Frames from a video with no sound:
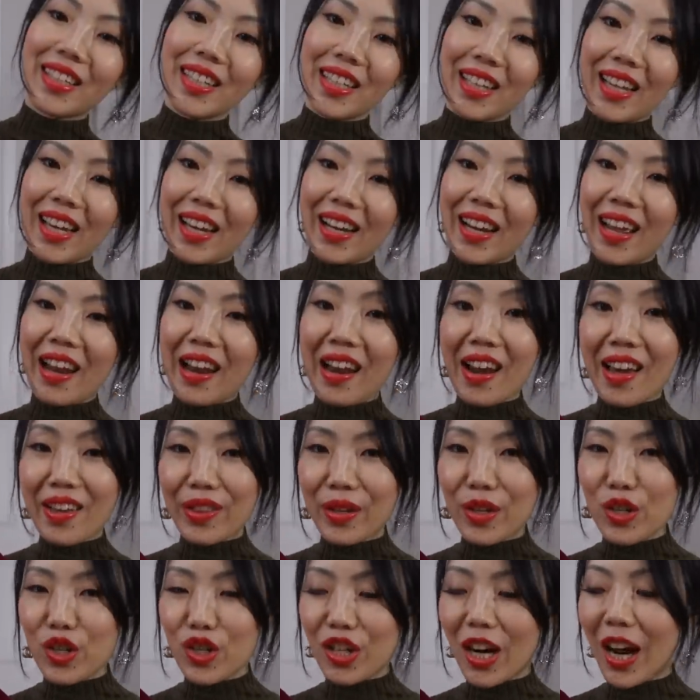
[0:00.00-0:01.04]
to get
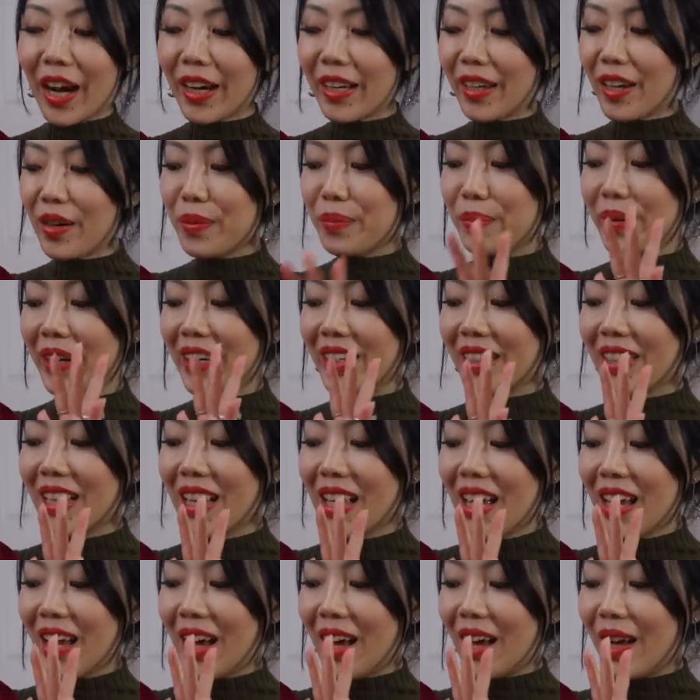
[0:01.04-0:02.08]
another jacket but
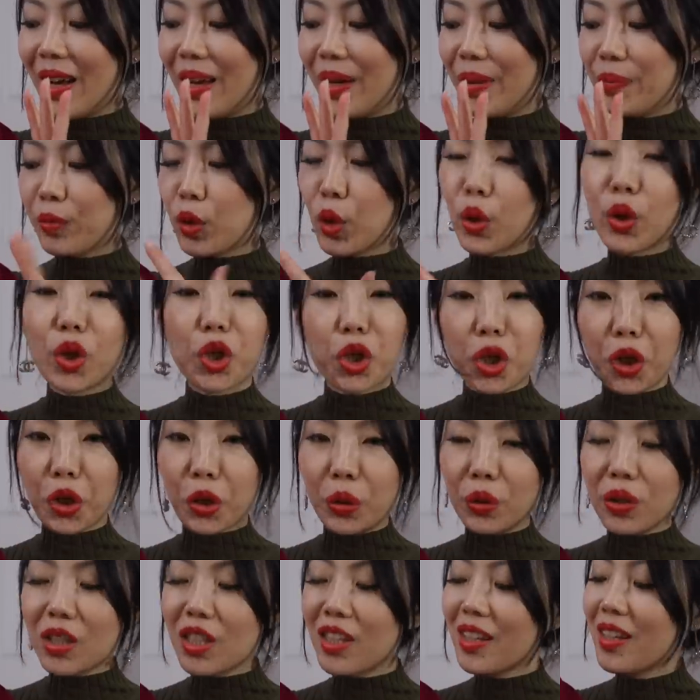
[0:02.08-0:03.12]
um, or
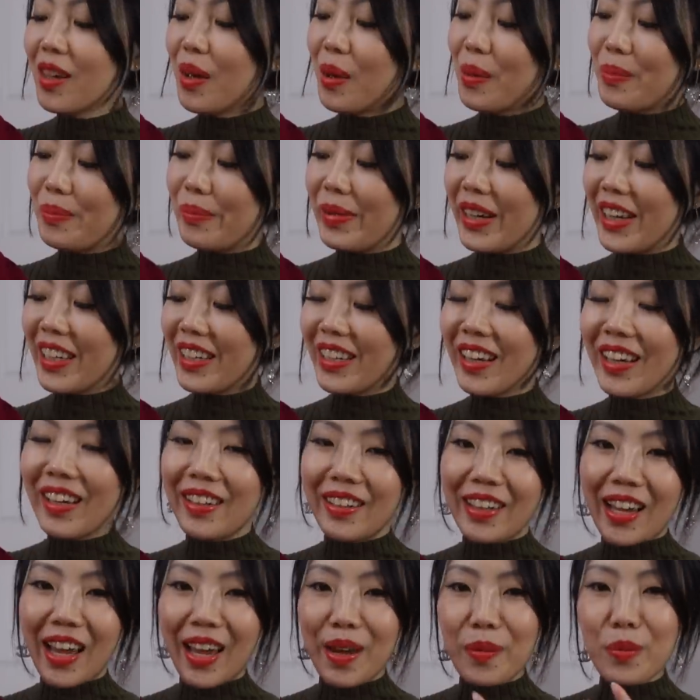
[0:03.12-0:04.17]
coat but
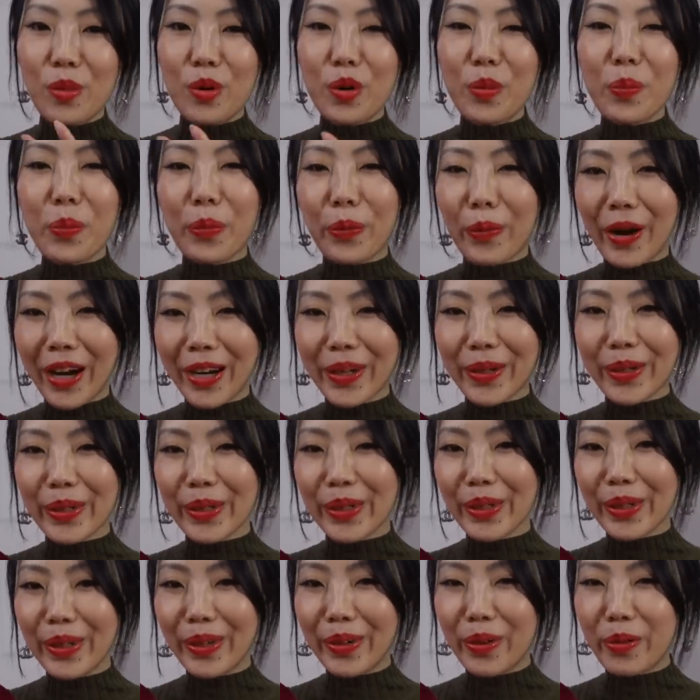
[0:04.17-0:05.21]
in a more
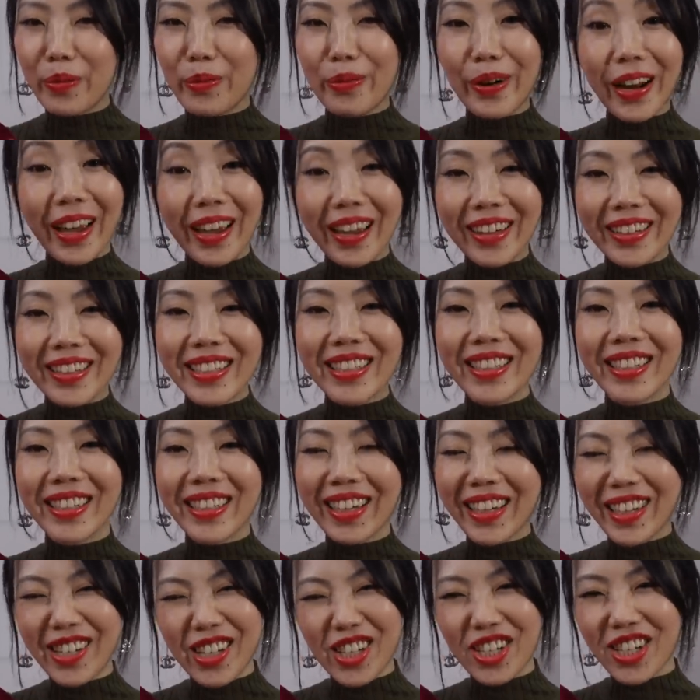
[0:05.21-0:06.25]
brighter
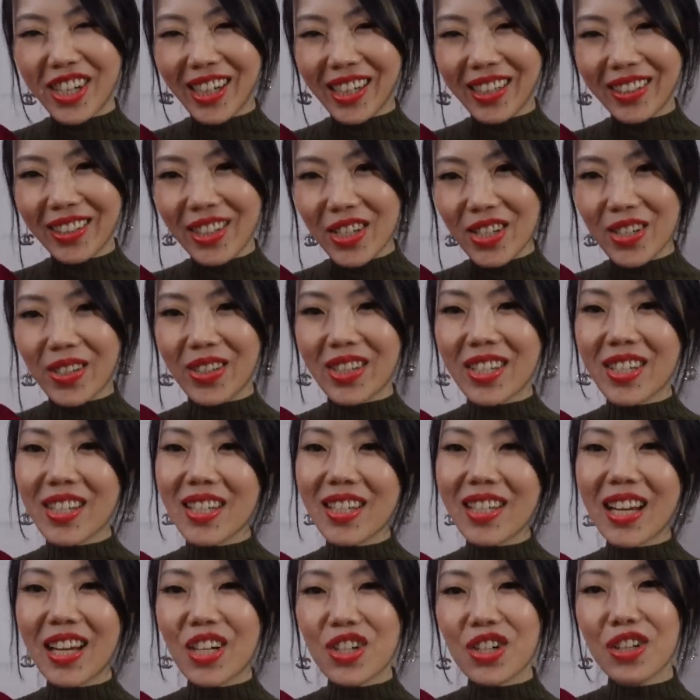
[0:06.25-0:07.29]
red-ish color. So this
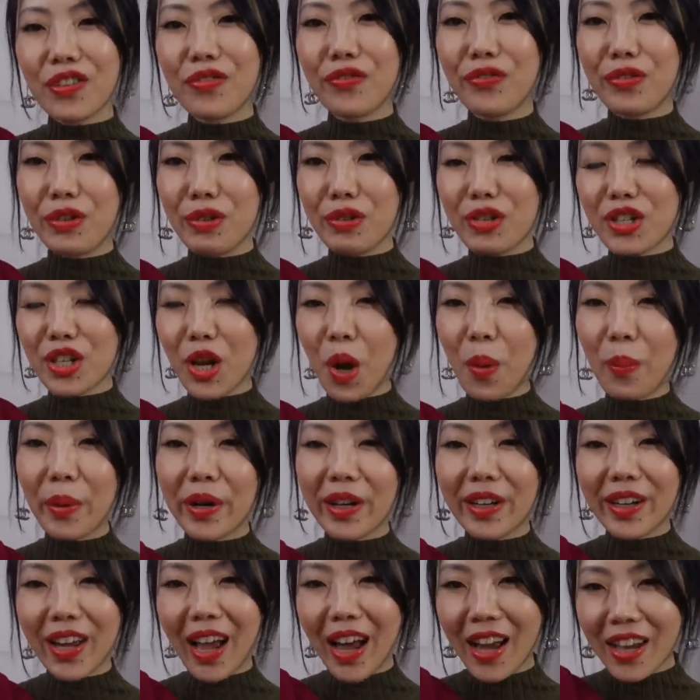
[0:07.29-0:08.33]
is actually fuchsia but
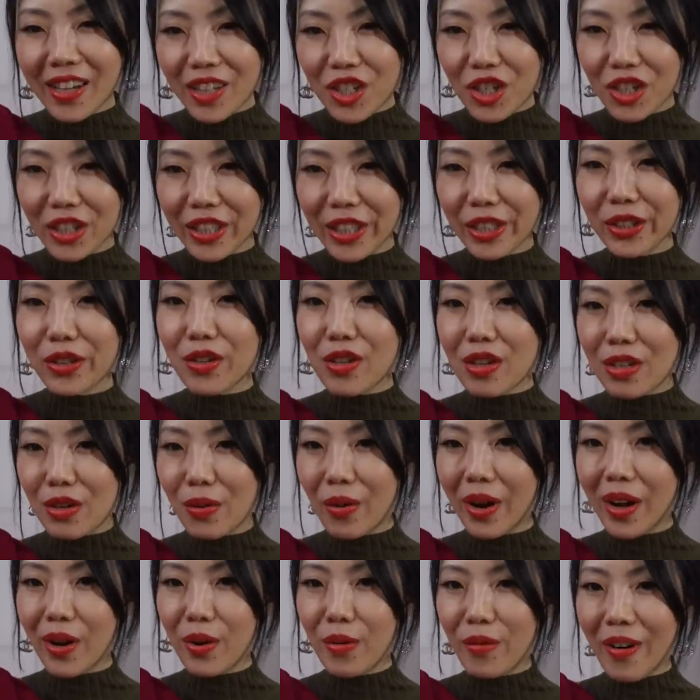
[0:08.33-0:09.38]
it actually looks
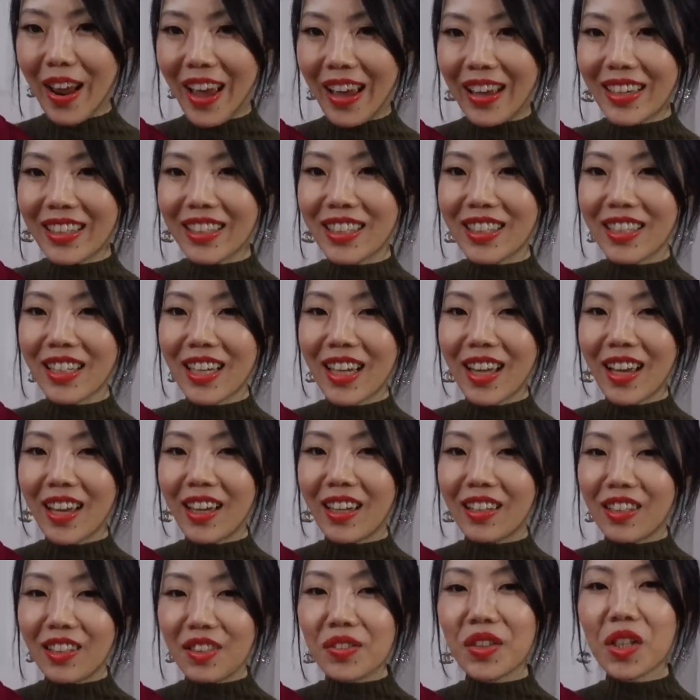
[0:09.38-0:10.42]
quite red
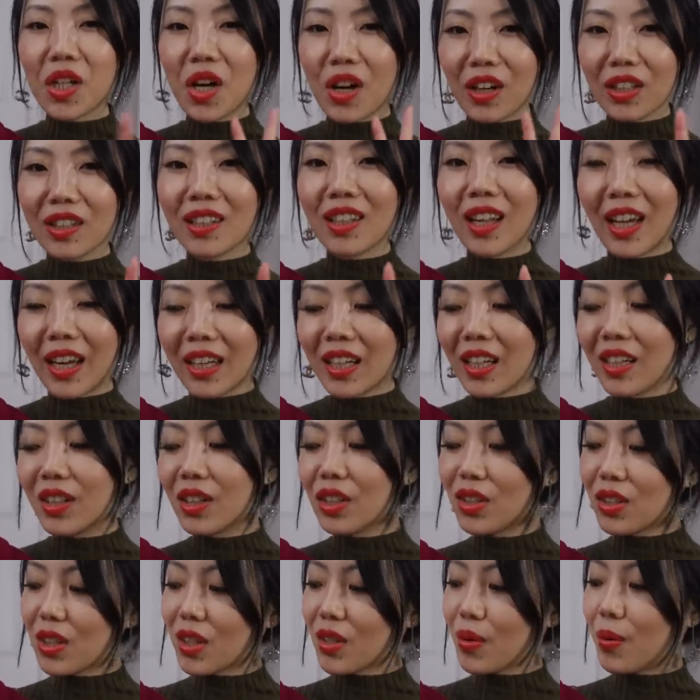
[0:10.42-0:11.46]
and even online it
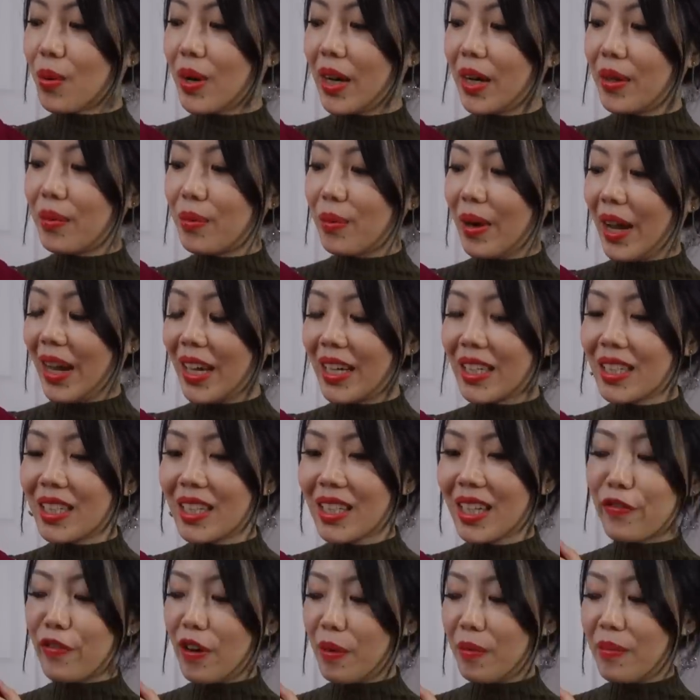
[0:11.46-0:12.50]
looks quite red
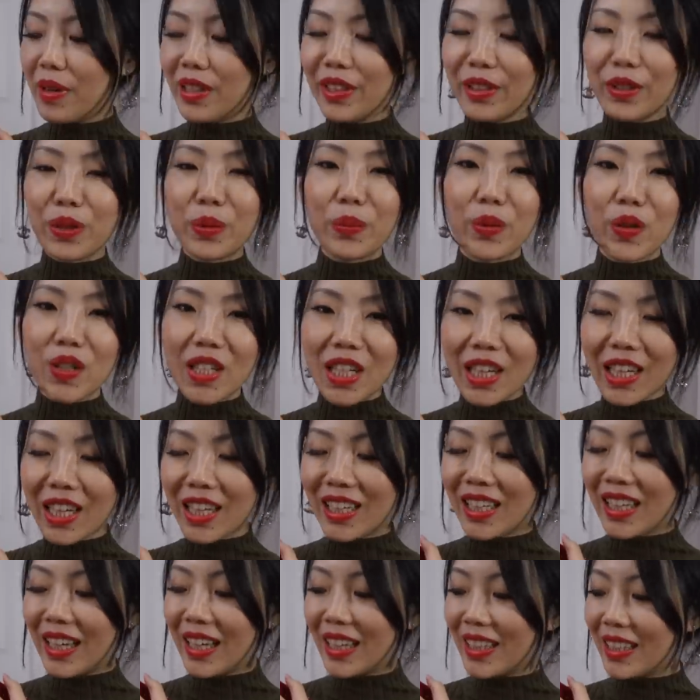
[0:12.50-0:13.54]
from a little boutique
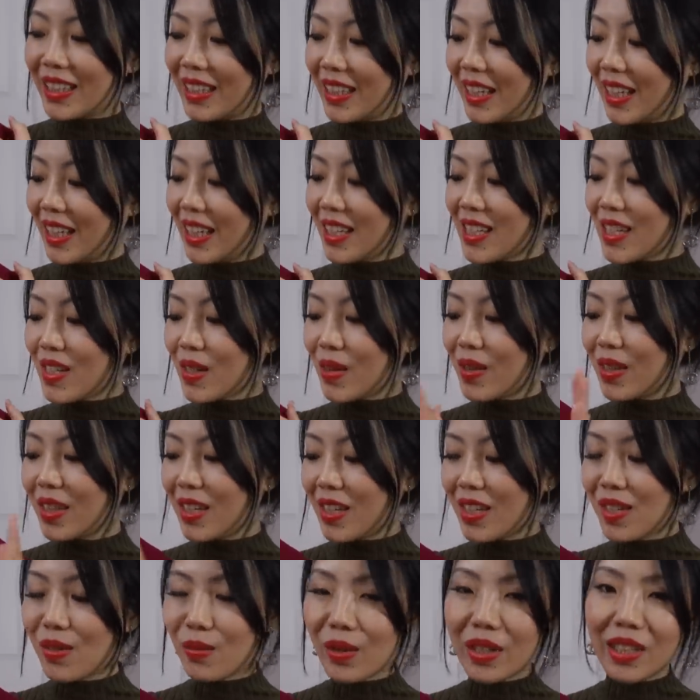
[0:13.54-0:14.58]
in Italy. So
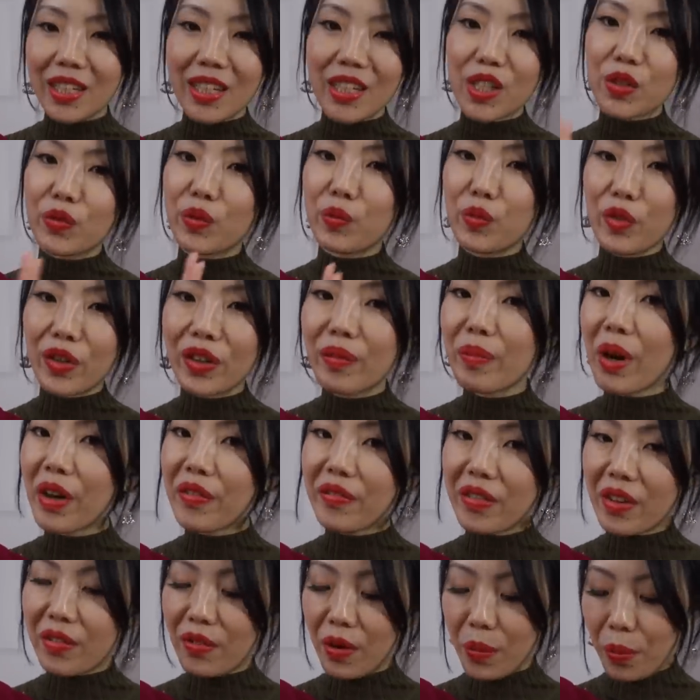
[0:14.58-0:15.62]
this one is from one of my
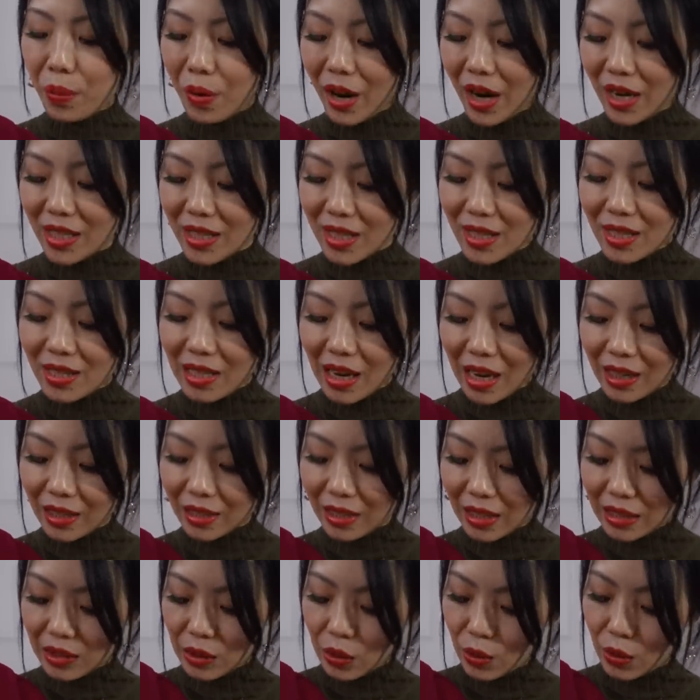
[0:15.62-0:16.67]
favorite brands
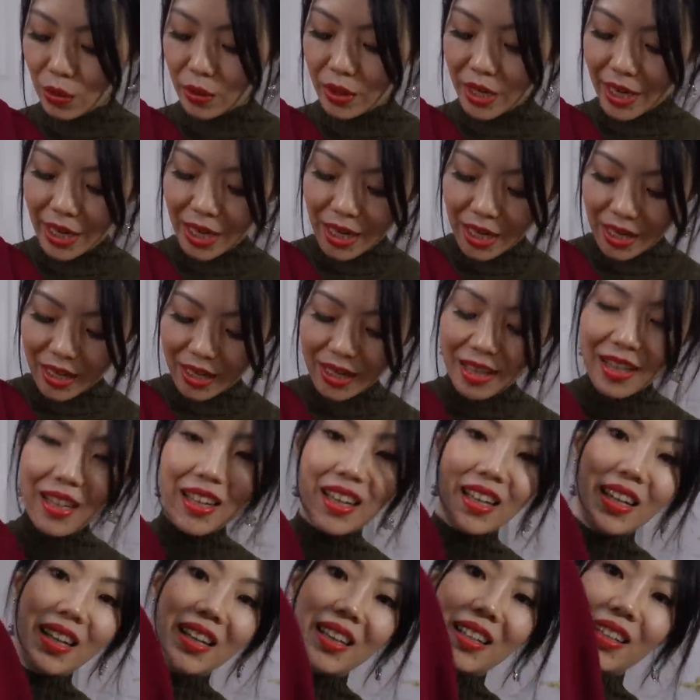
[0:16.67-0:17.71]
Tagliatore.
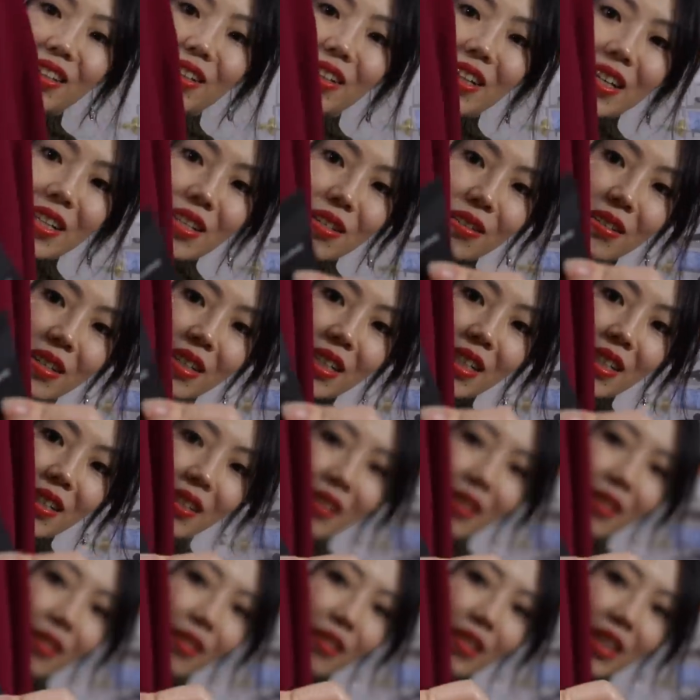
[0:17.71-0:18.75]
You guys already
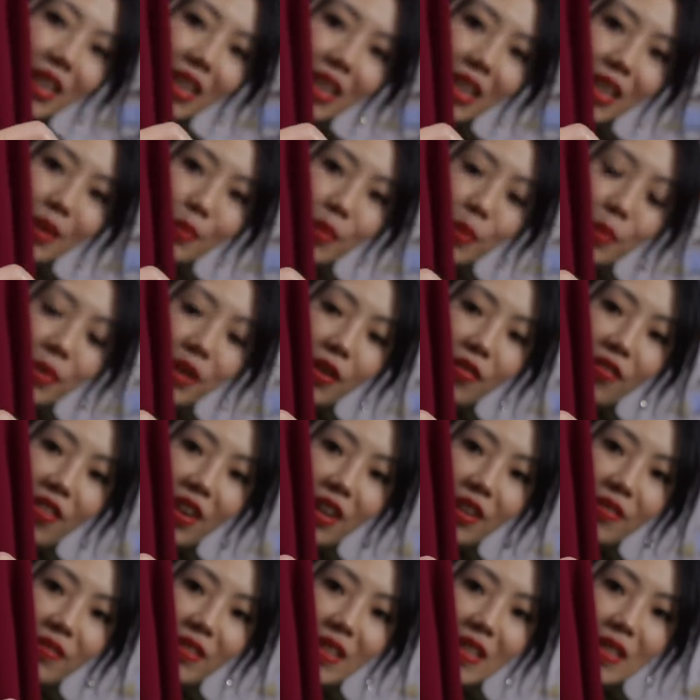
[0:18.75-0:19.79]
know that I'm a big
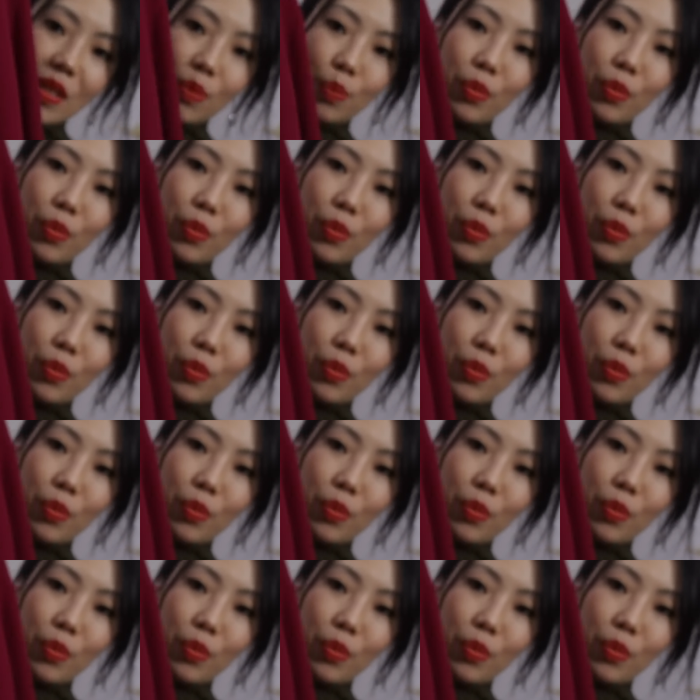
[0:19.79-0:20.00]
fan of this